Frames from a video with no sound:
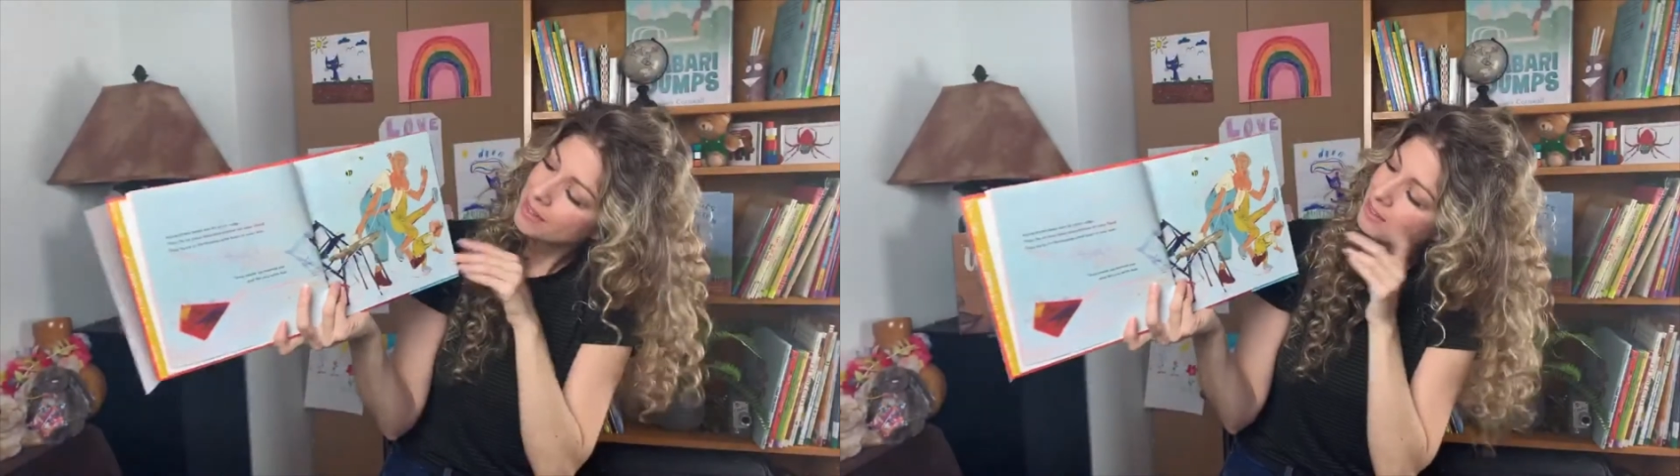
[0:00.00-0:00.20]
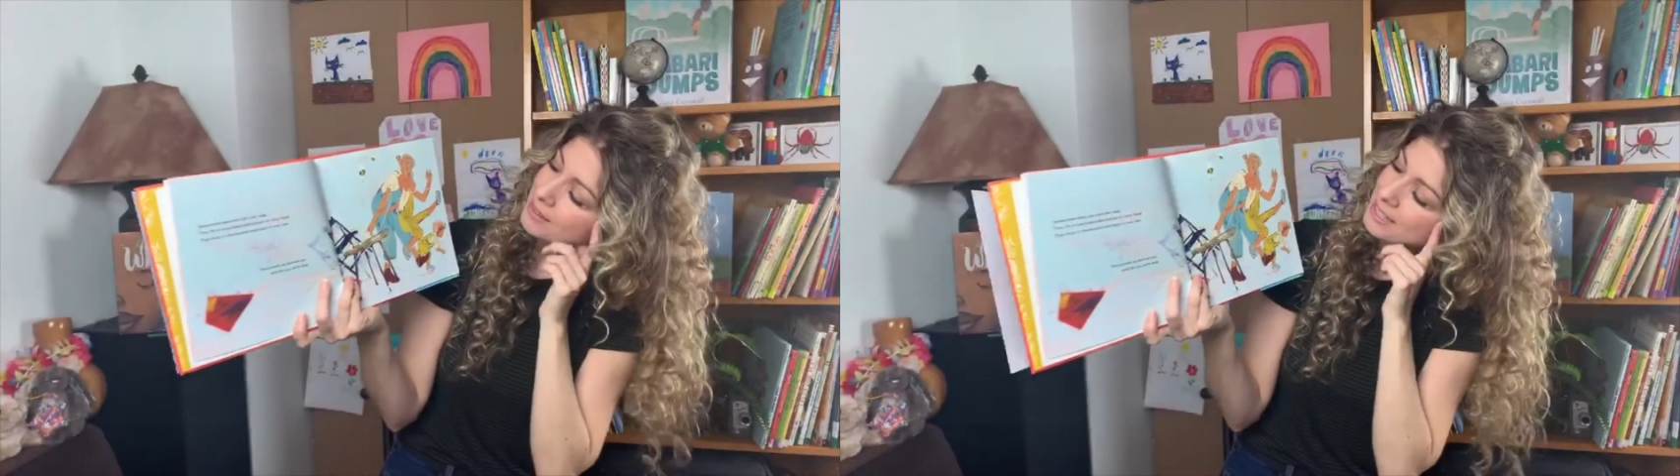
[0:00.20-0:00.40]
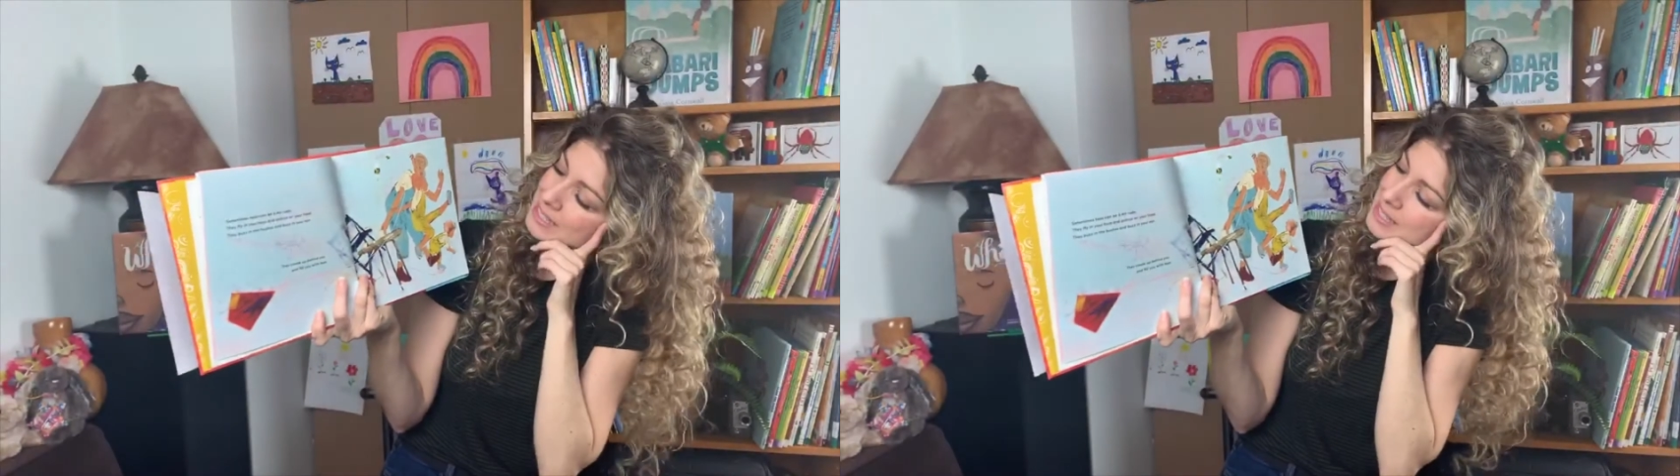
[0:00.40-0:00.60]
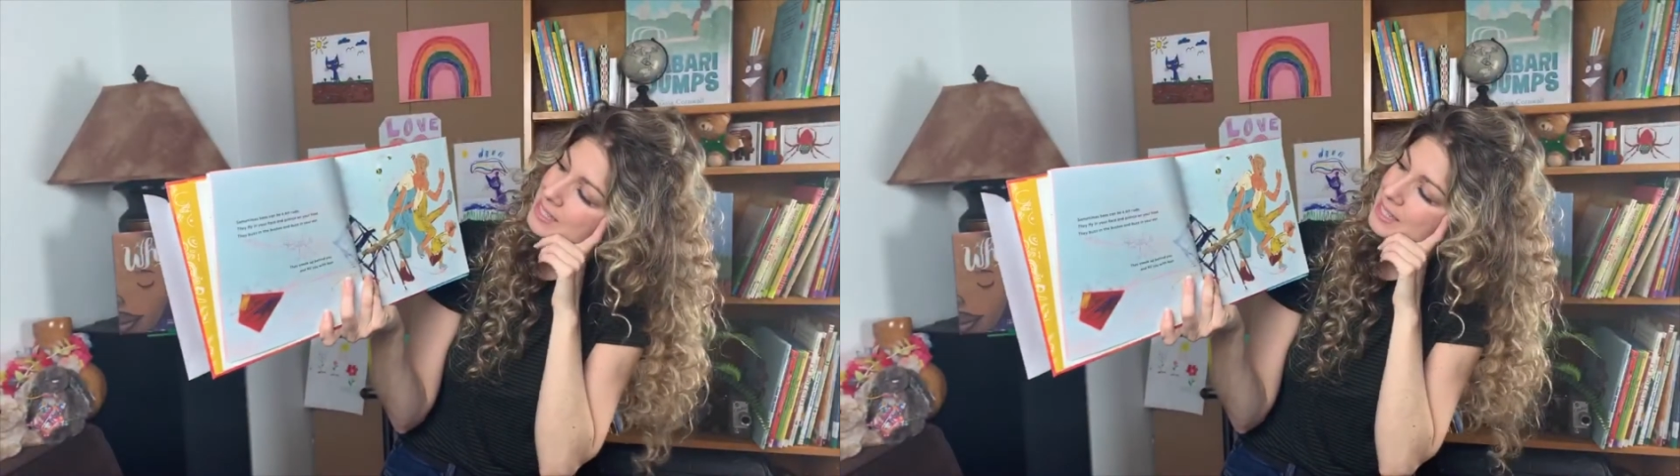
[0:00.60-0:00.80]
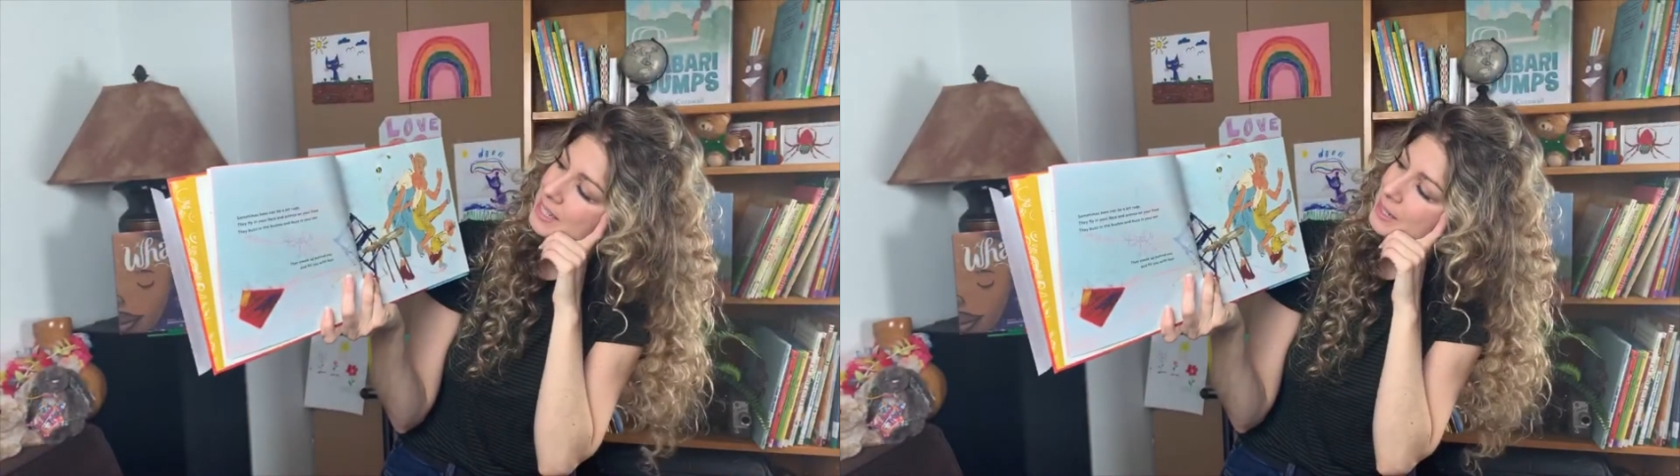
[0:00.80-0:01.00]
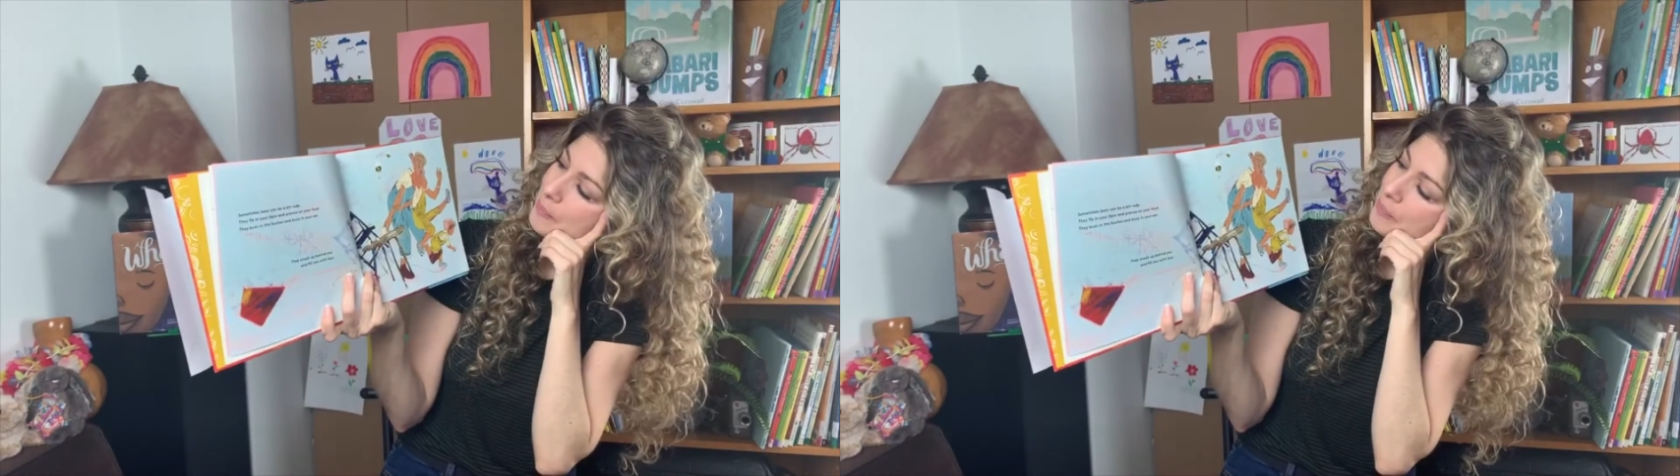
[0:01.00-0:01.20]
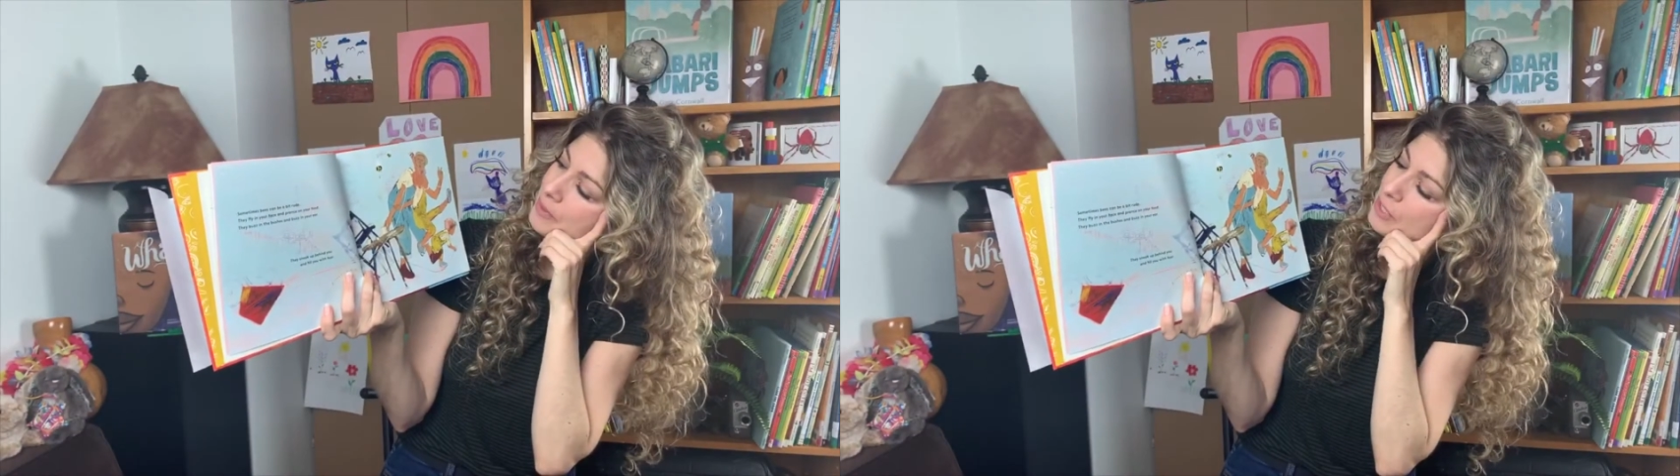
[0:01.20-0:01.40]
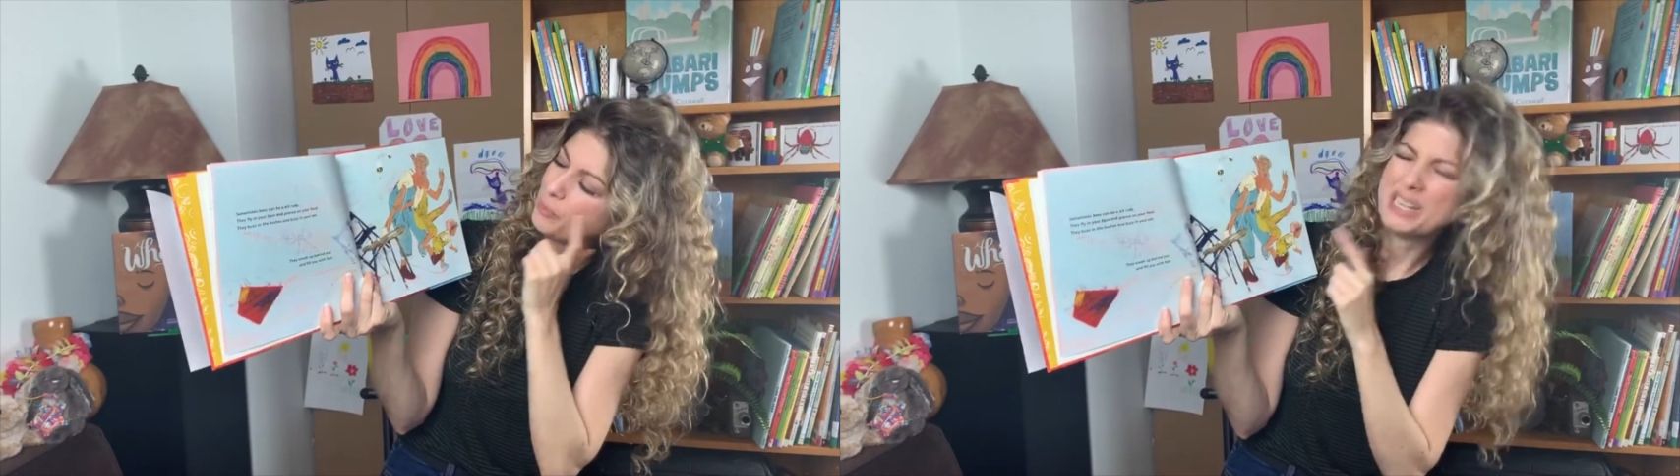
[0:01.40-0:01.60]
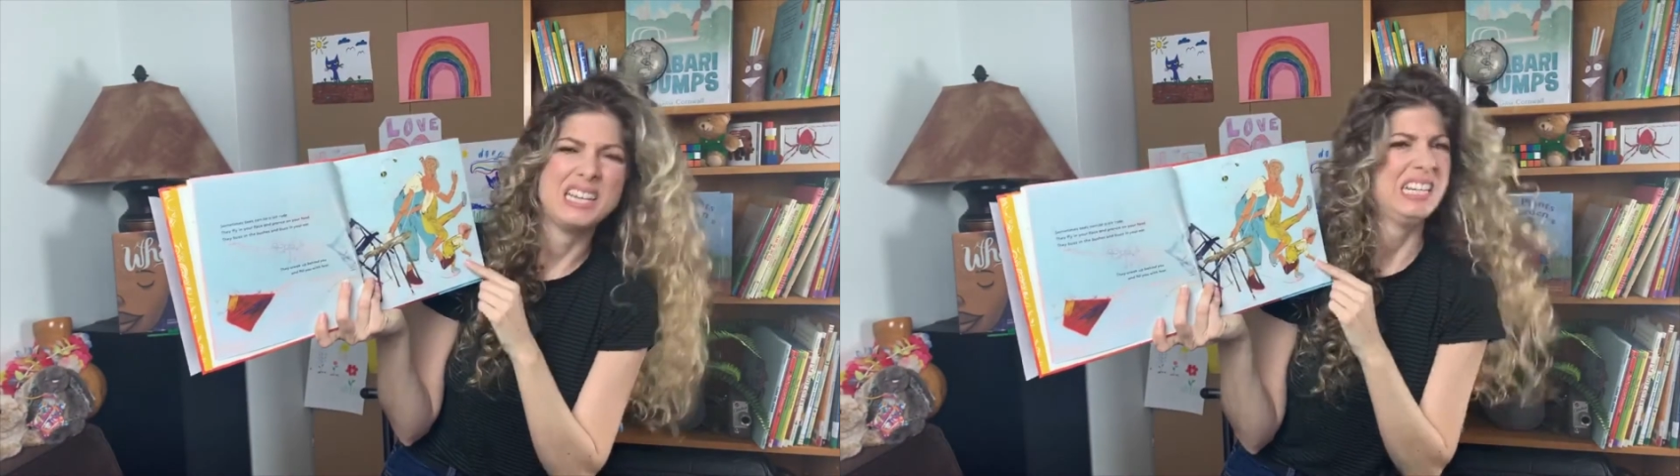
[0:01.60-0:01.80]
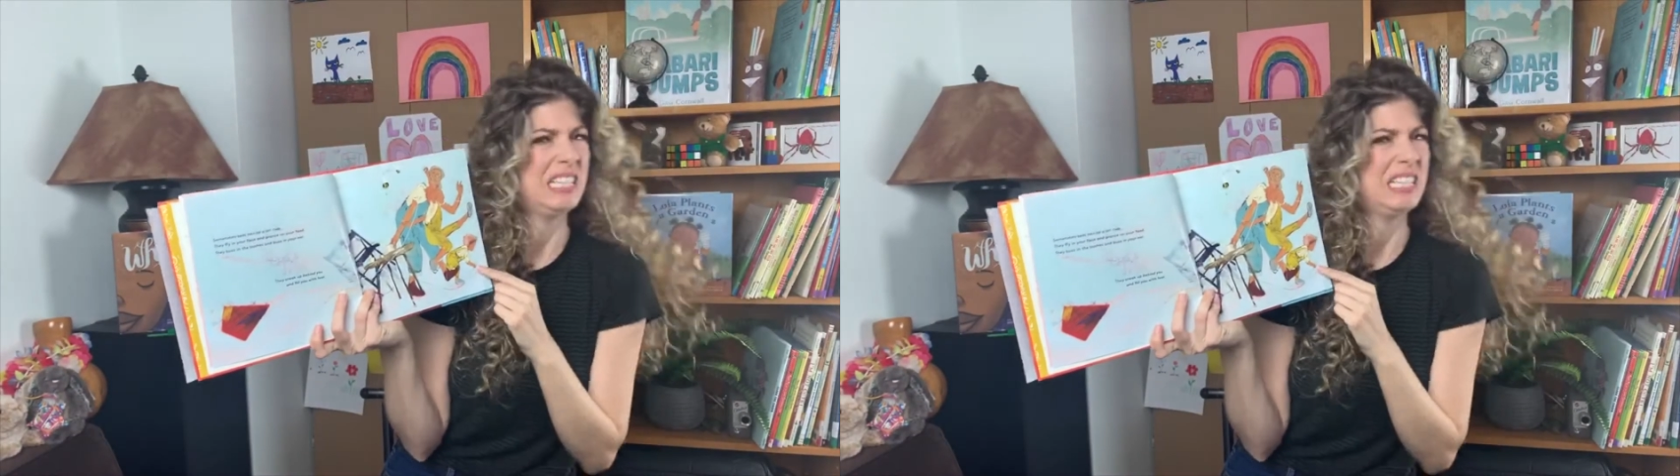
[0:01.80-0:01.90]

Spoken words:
Let's see. Do we need